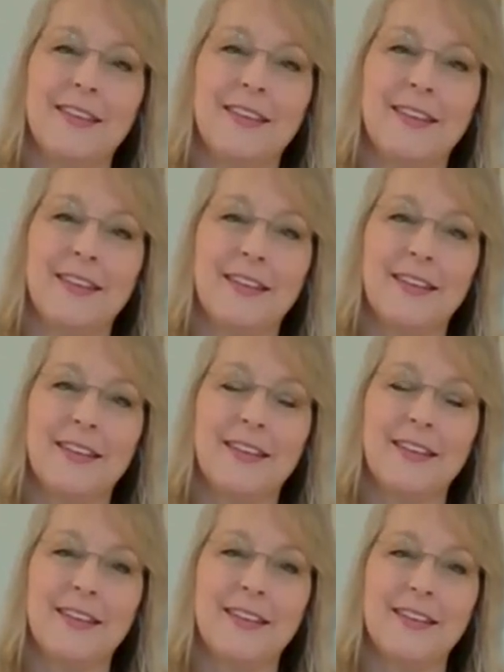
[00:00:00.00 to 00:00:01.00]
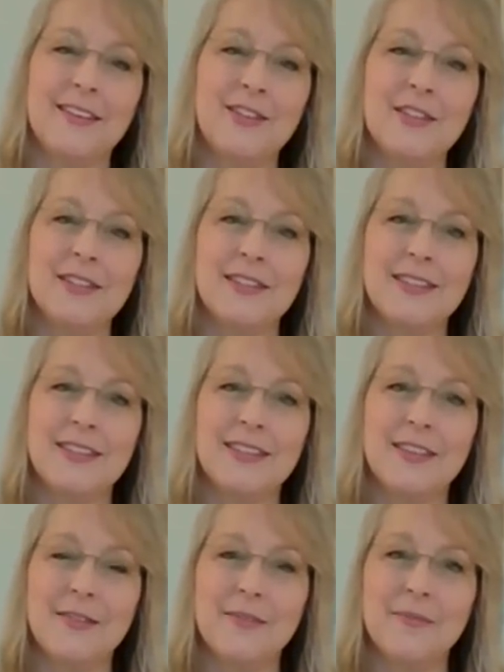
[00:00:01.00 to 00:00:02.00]

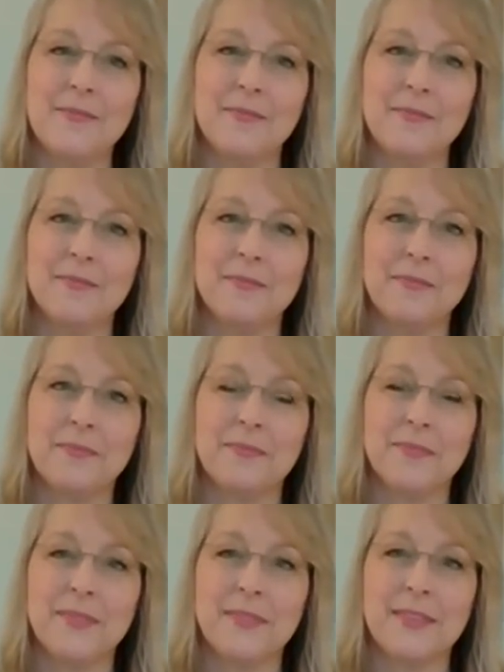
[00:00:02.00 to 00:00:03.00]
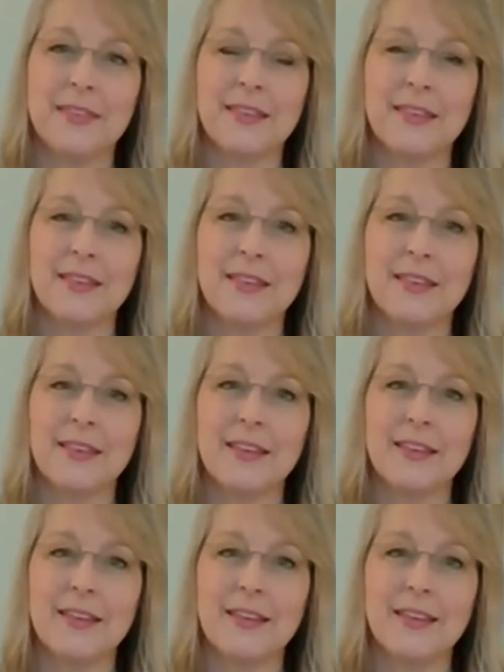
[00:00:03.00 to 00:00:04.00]

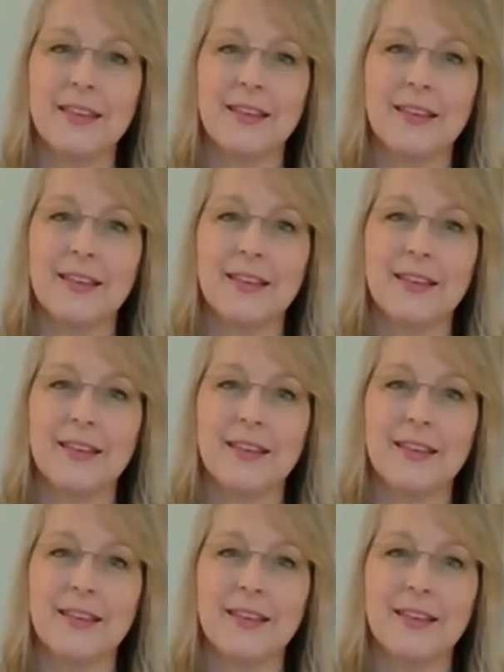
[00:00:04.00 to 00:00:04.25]
(not speaking)